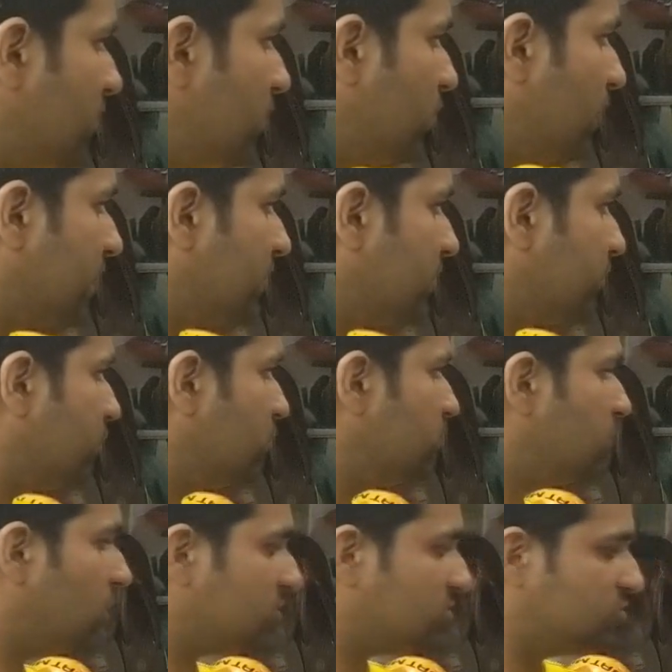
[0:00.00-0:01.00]
a look at the
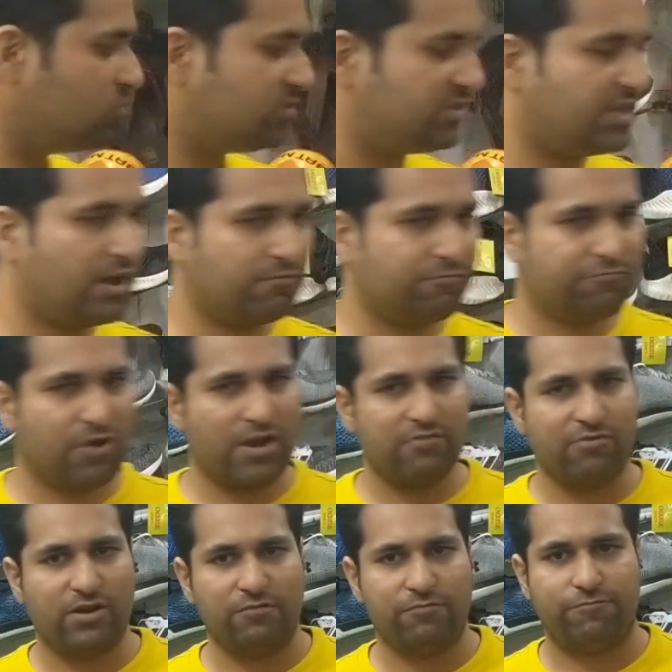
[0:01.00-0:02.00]
football shoes, they are very,
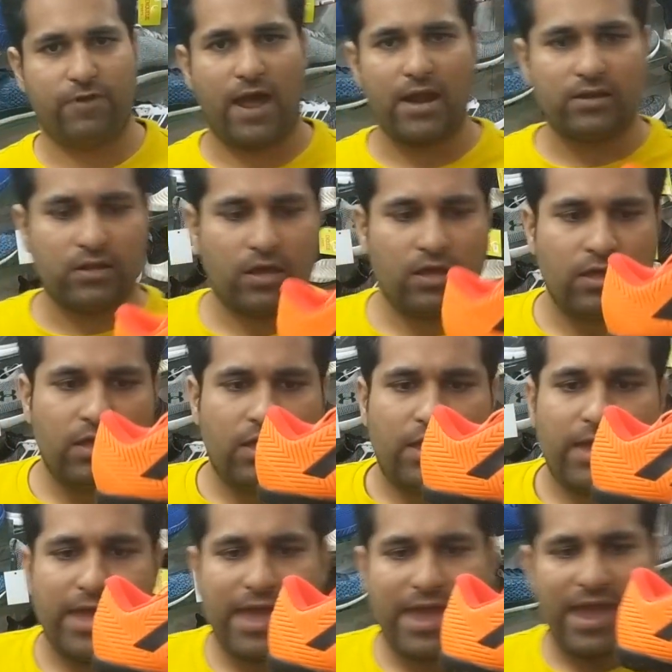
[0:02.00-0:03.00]
very flat,
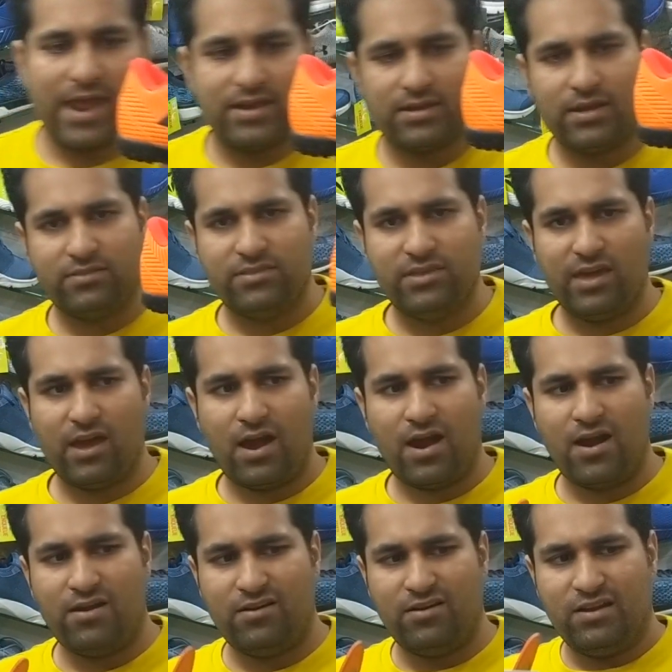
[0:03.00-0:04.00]
and
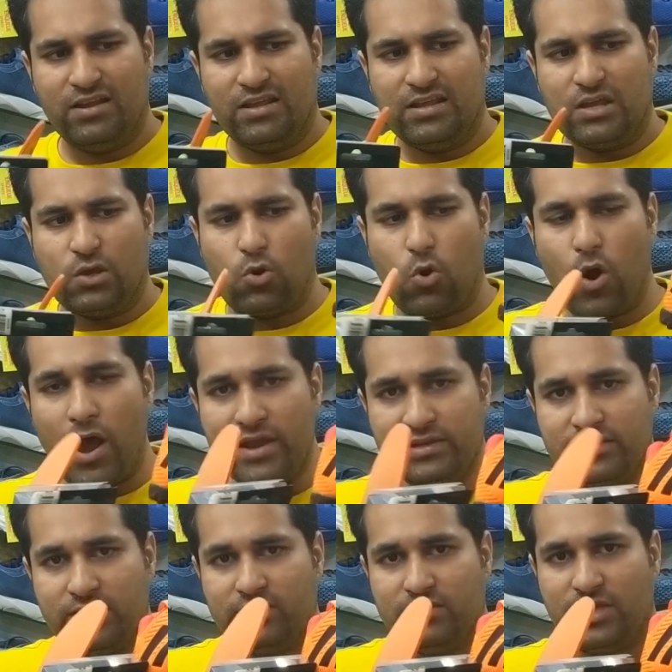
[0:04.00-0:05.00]

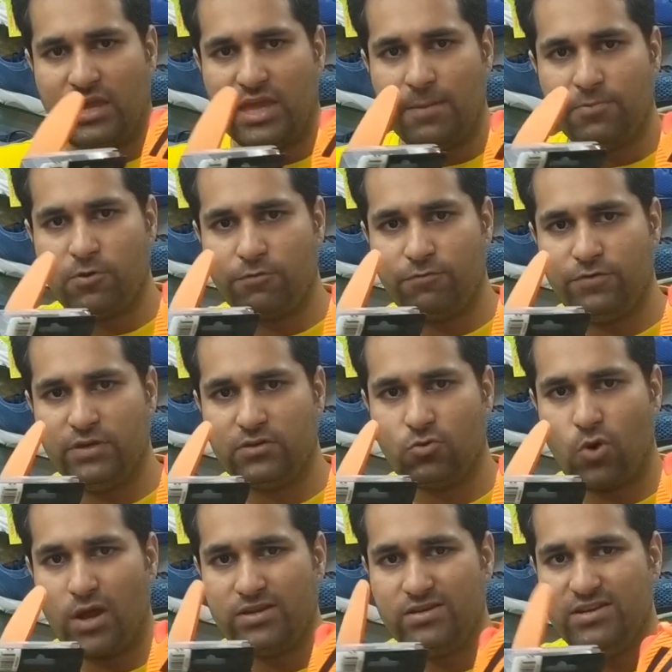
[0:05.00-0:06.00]
they keep your feet
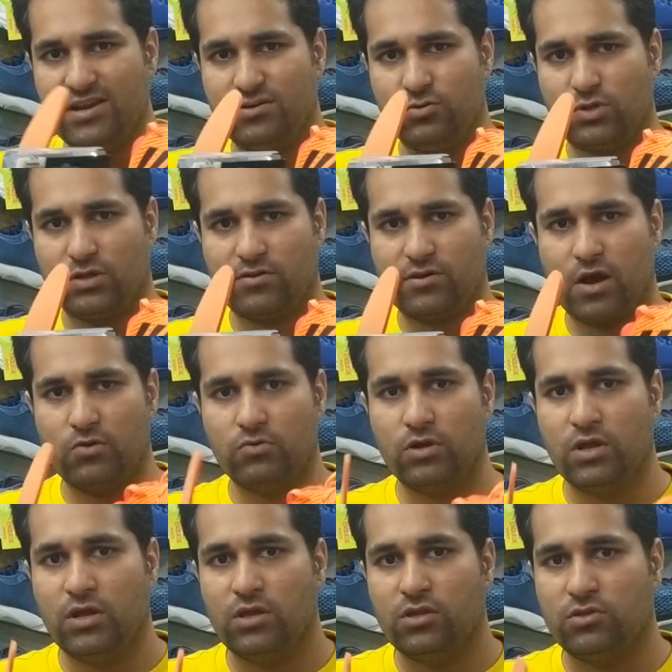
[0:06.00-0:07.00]
quite near to the ground.
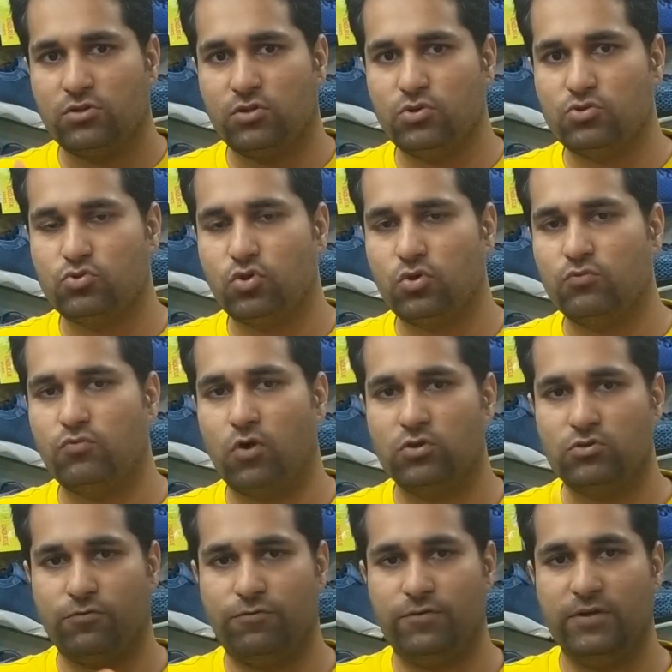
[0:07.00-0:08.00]
So you don't want
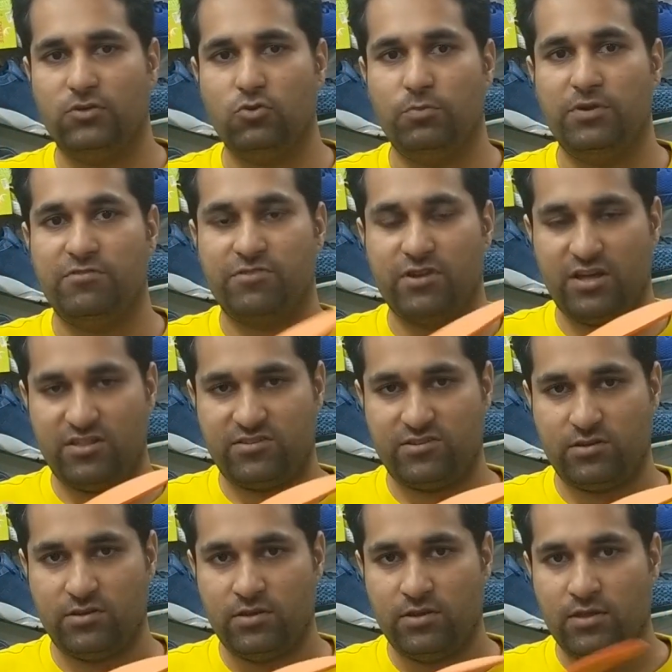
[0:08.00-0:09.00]
your feet to be
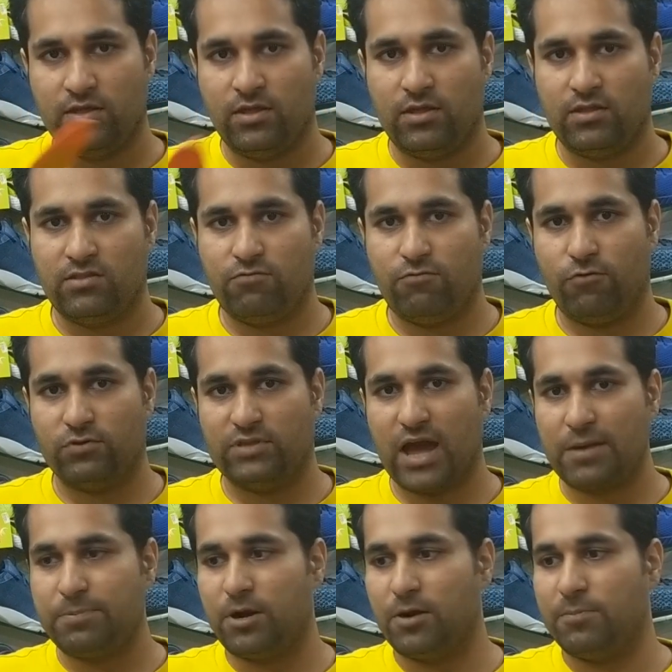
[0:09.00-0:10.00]
raised. For
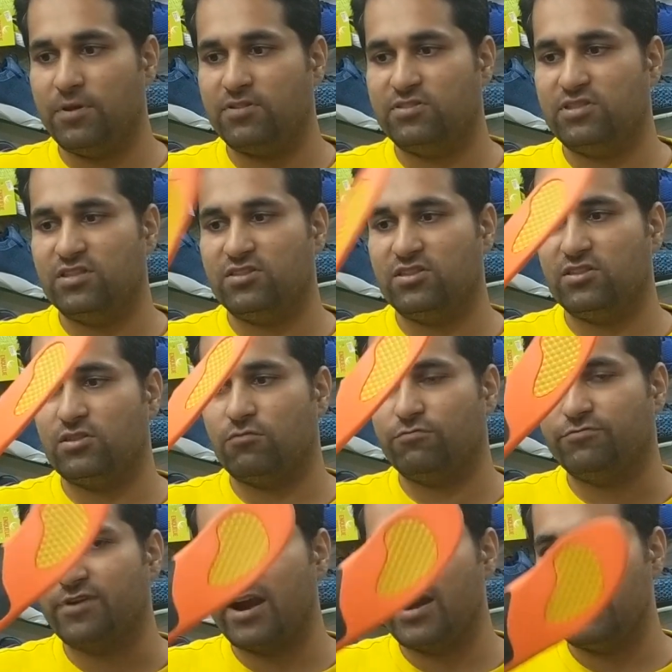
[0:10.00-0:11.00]
that purpose, this is a
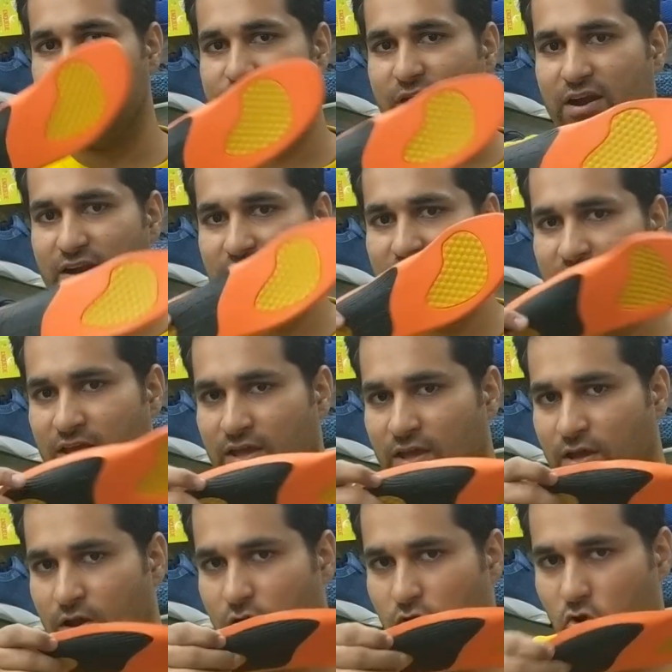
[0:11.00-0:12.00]
very, very
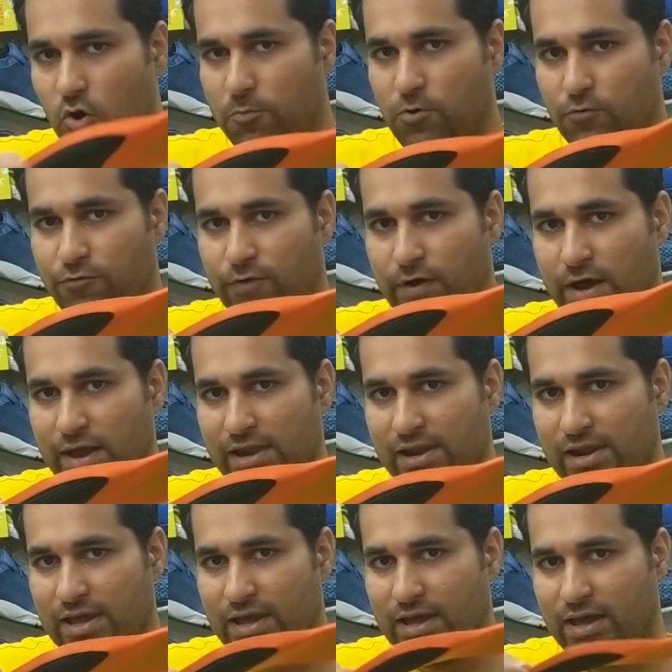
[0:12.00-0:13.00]
low
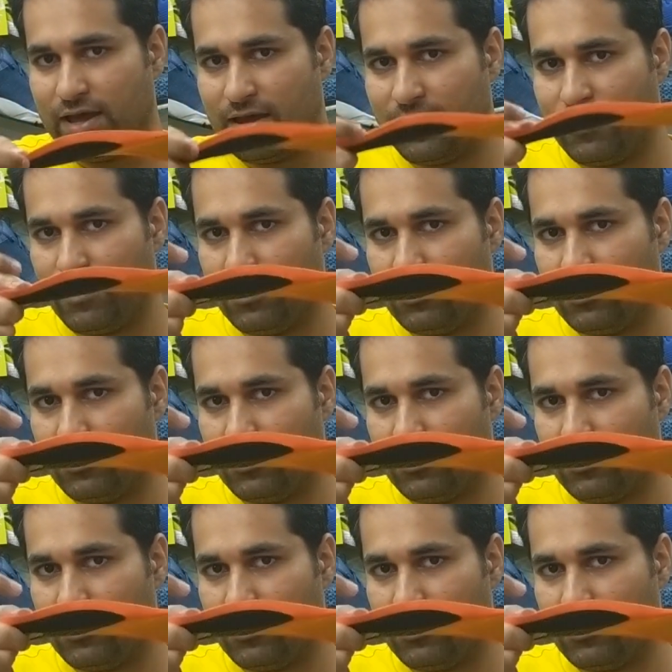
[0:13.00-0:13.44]
profile,